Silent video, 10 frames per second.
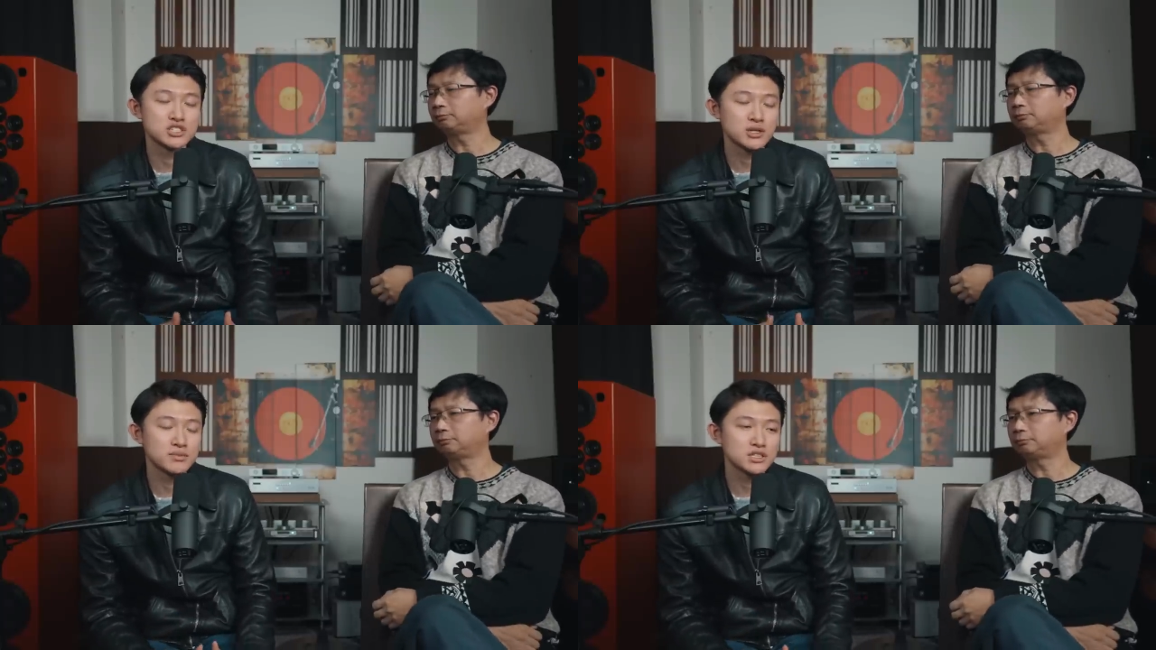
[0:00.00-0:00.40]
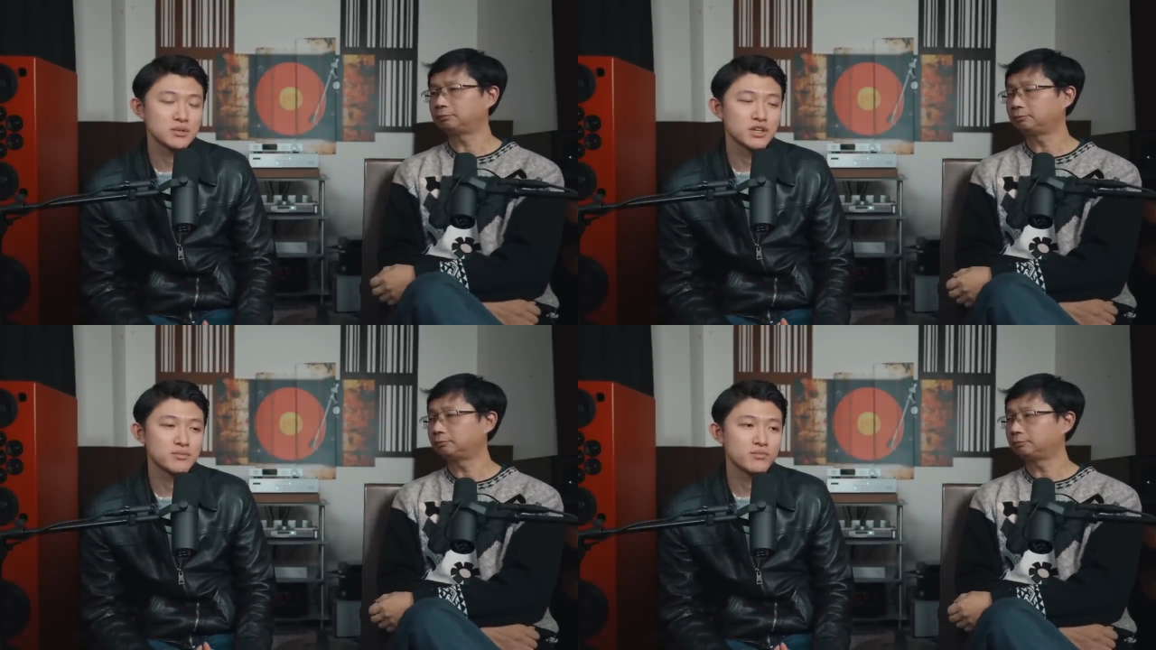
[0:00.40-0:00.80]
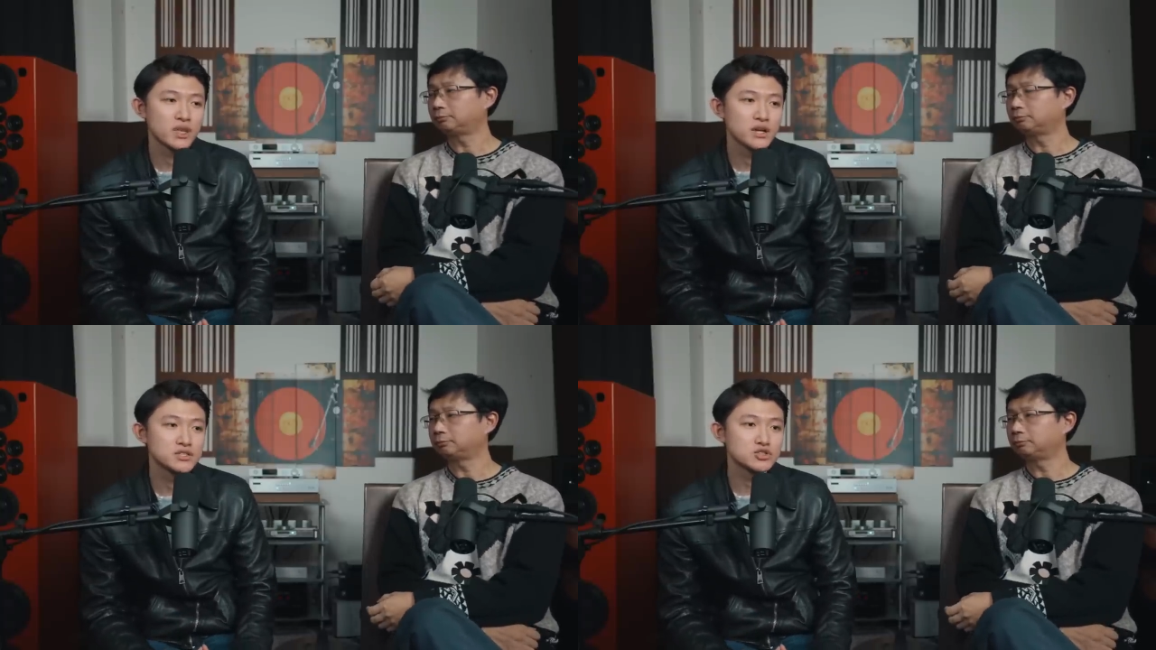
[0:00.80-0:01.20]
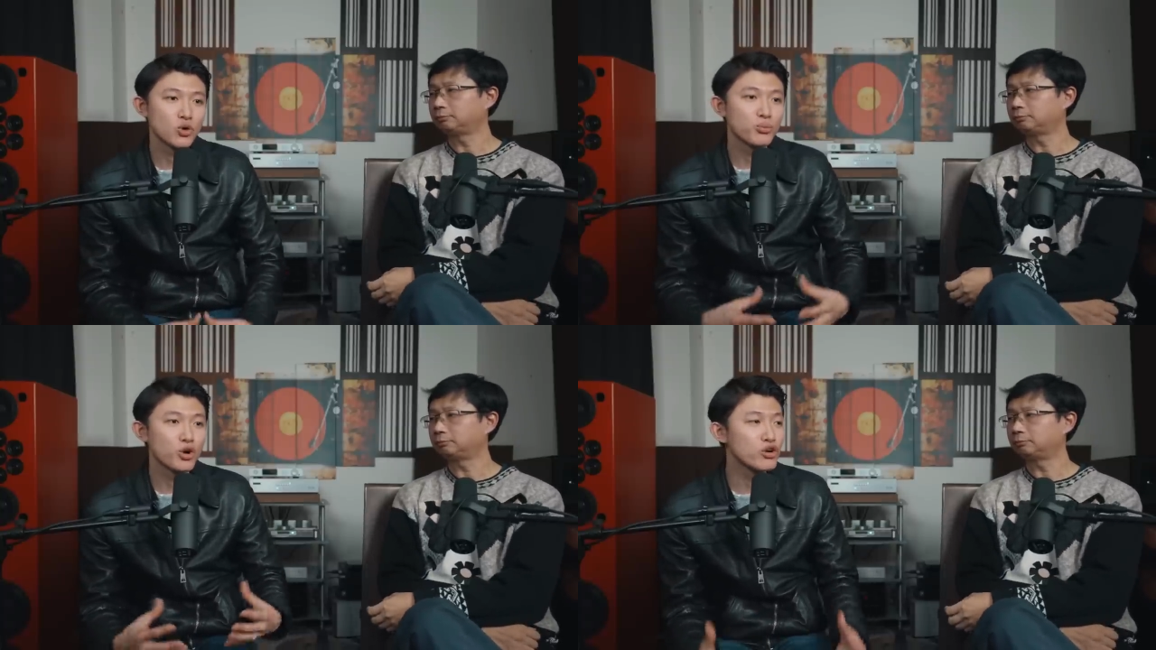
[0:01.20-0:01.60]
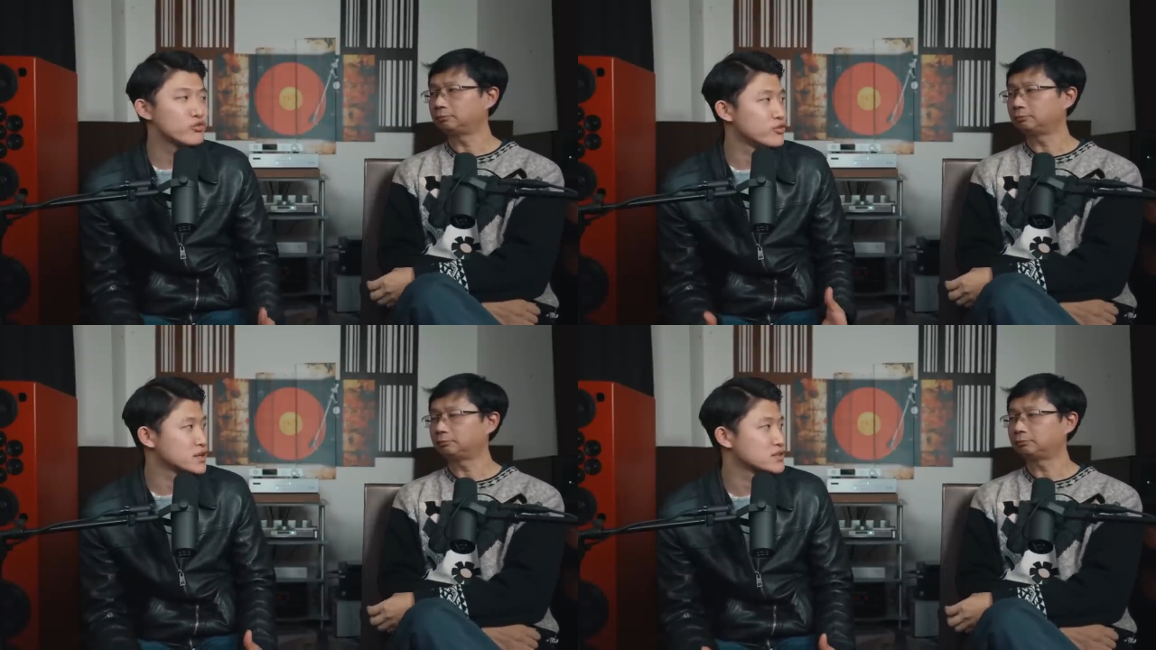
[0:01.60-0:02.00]
Speaker 1: Something something so
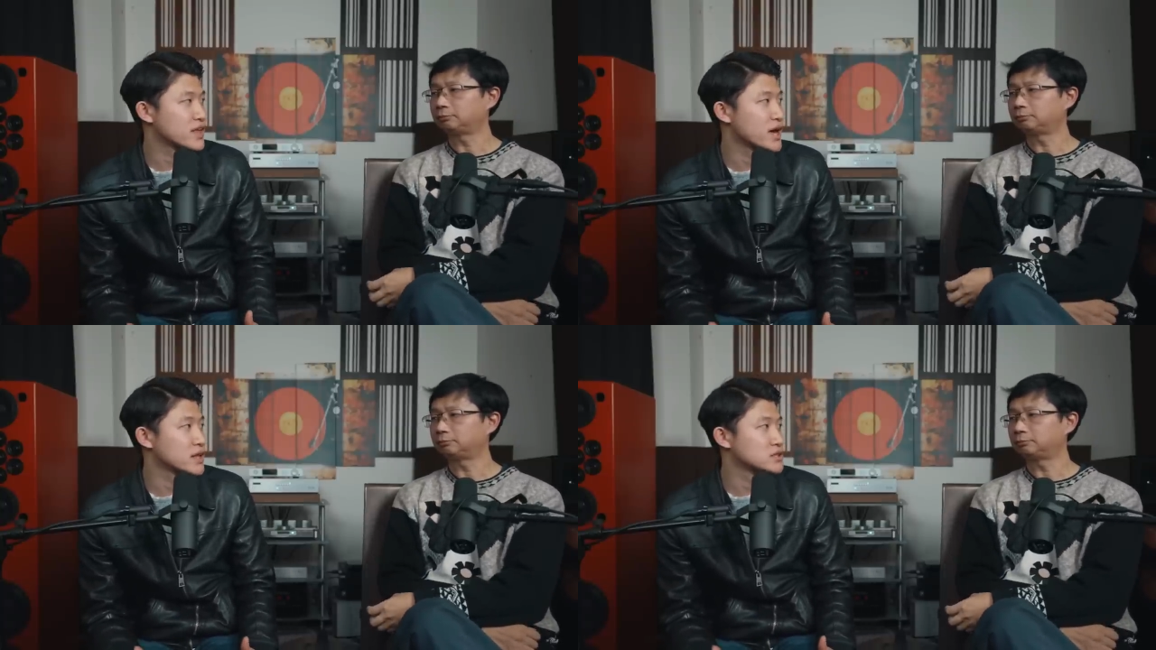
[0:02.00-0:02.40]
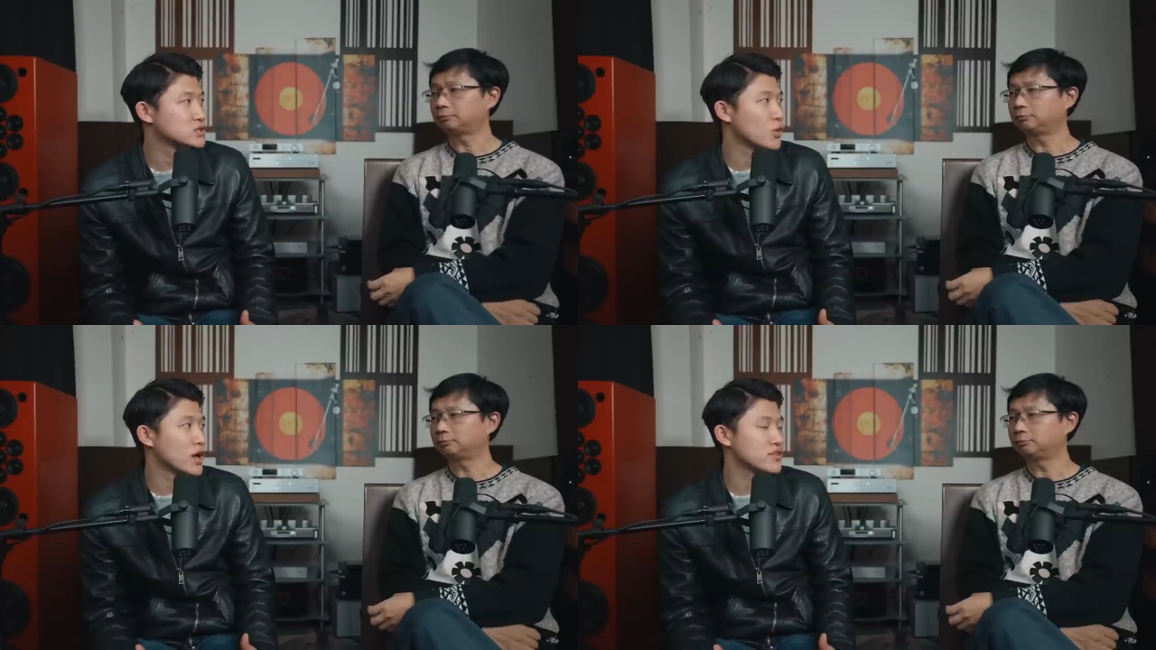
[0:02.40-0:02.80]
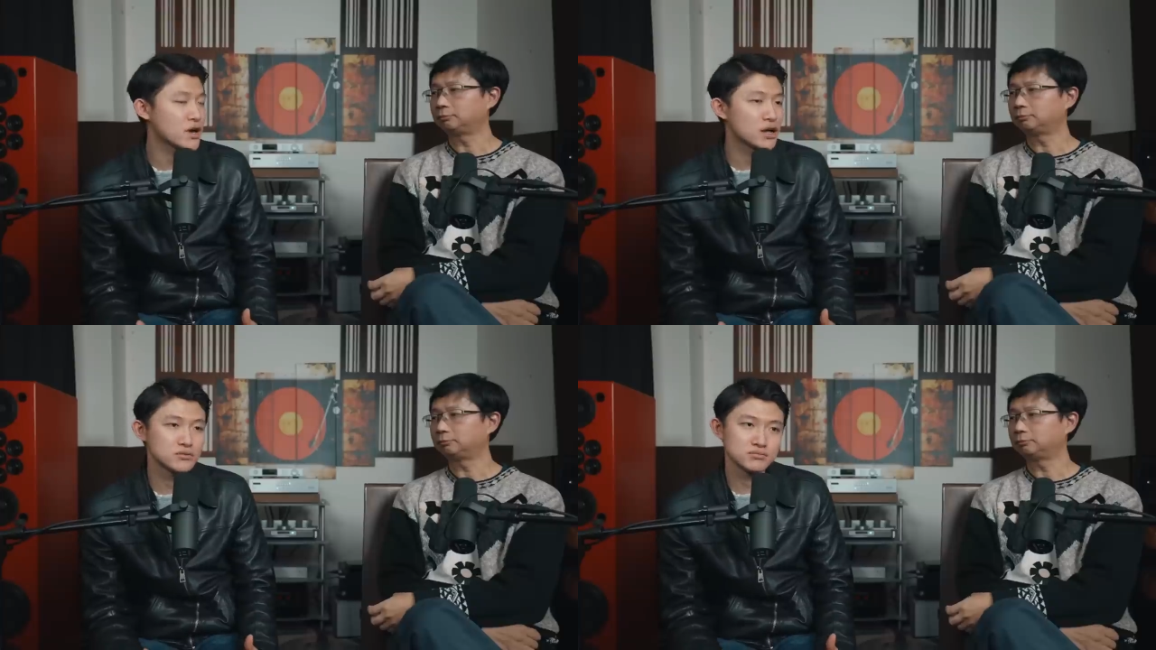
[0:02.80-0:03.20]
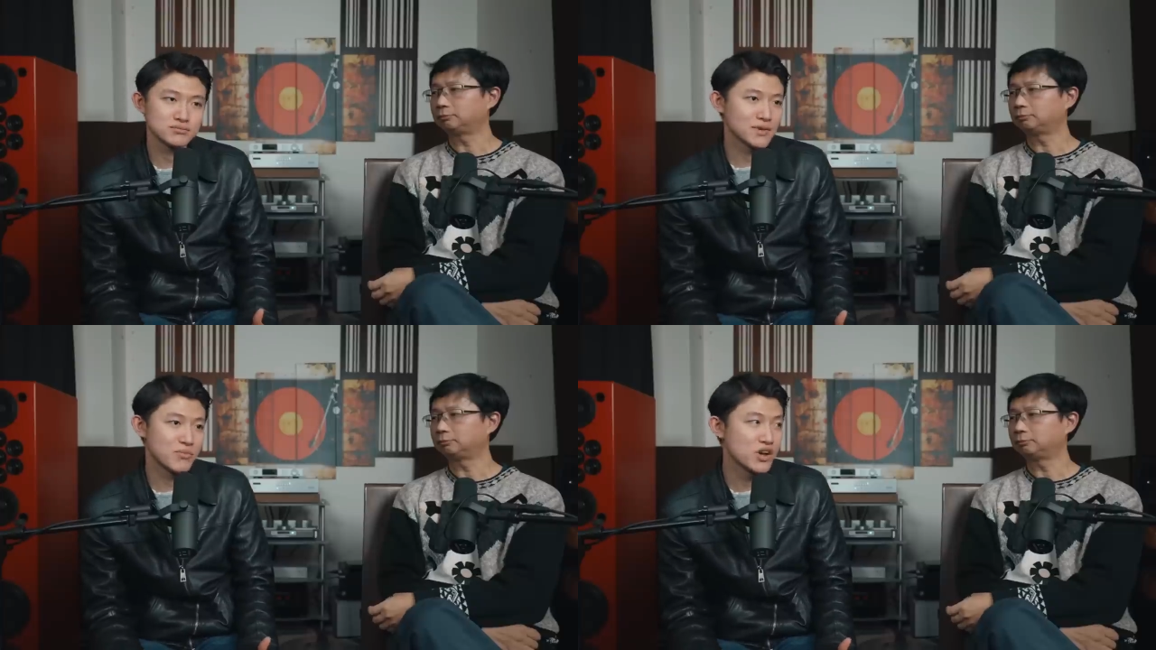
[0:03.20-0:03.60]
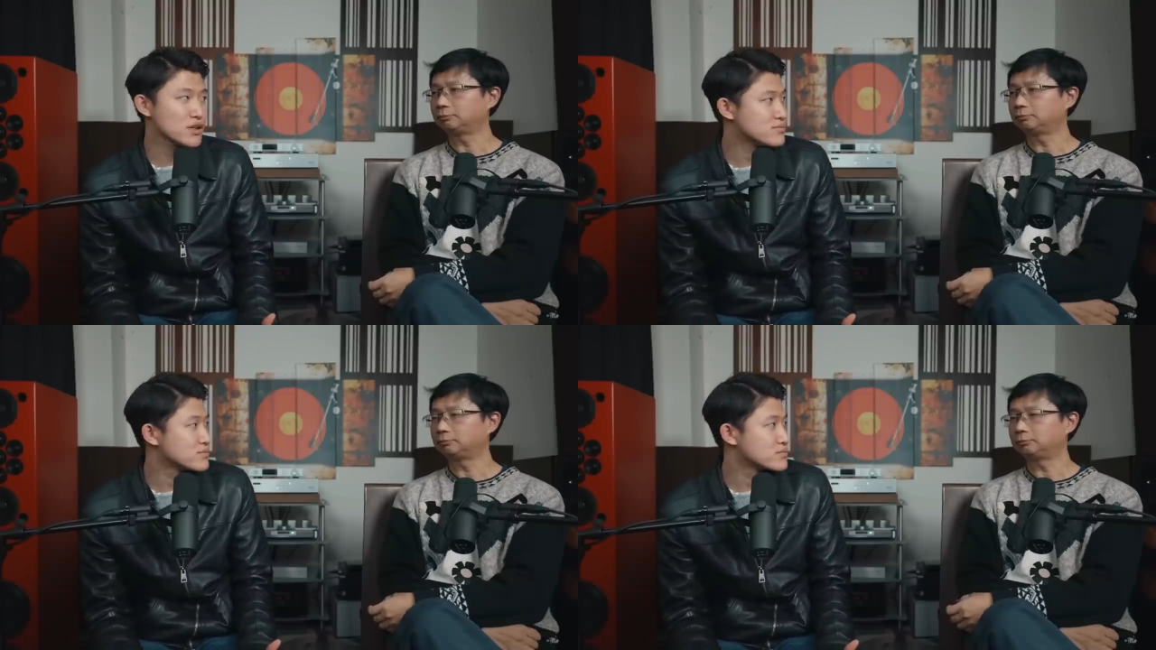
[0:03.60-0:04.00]
perfect that you no, know, I thought I'm
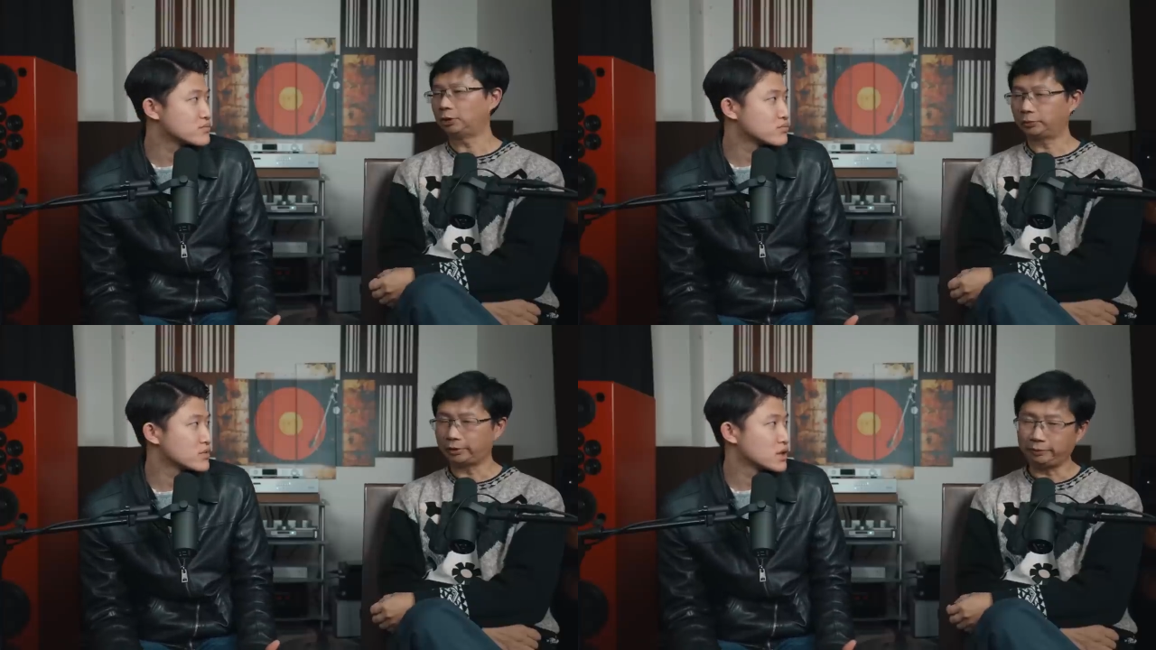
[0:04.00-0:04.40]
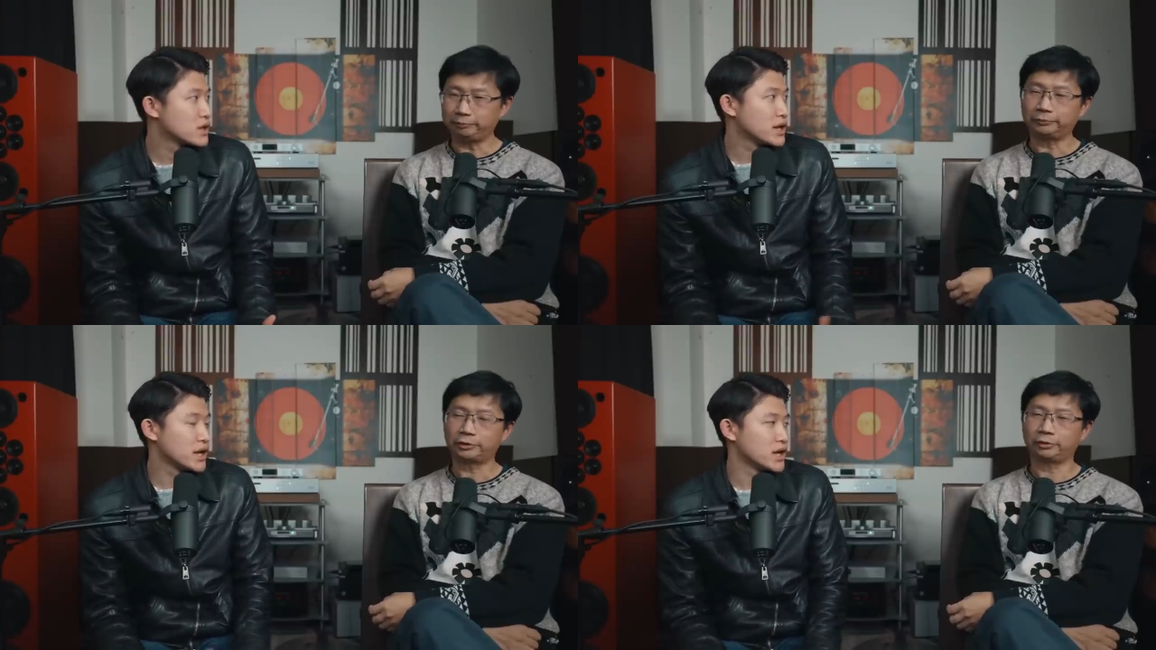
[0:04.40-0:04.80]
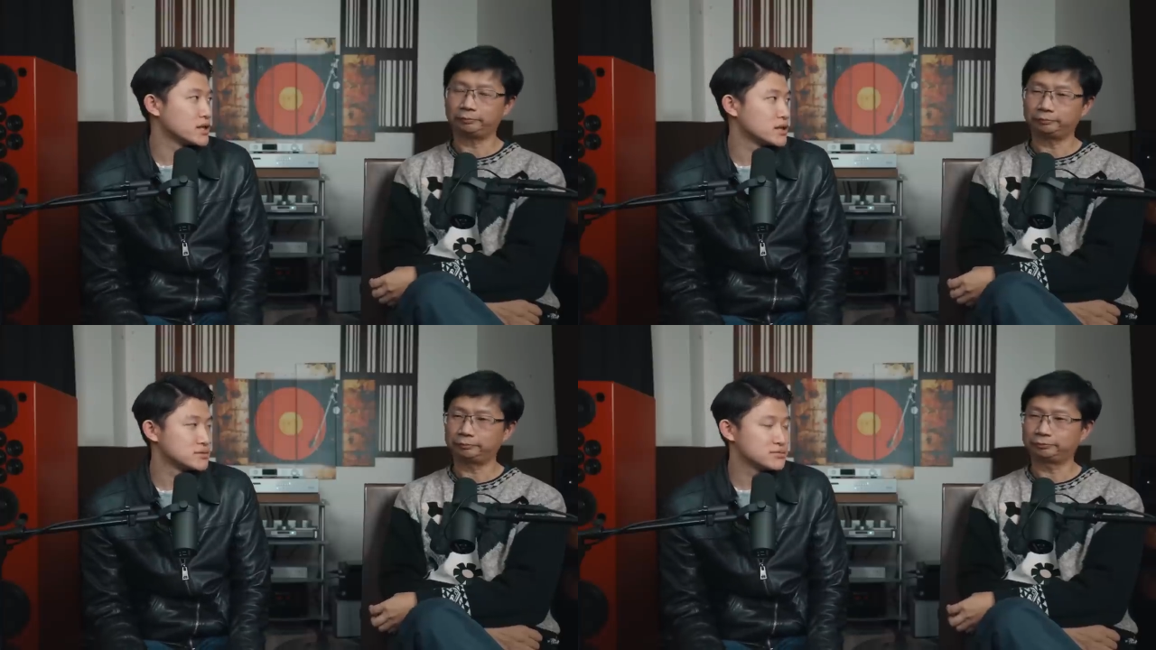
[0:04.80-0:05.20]
done. Okay, and, sure.